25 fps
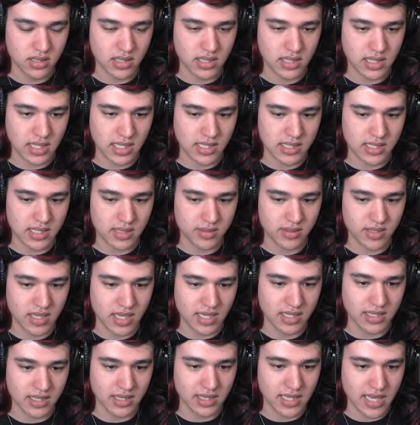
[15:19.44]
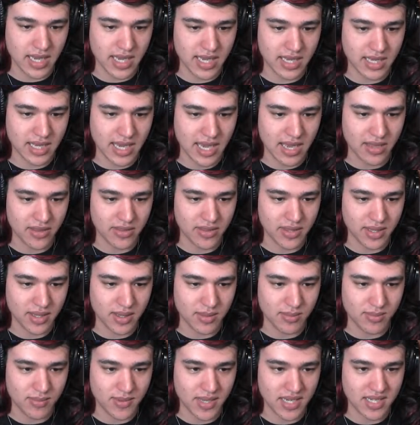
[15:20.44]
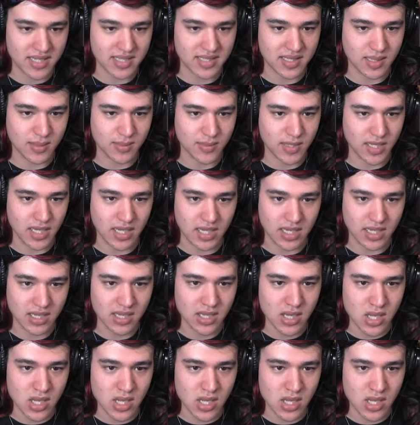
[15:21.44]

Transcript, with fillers: I like to I like how they made it seem like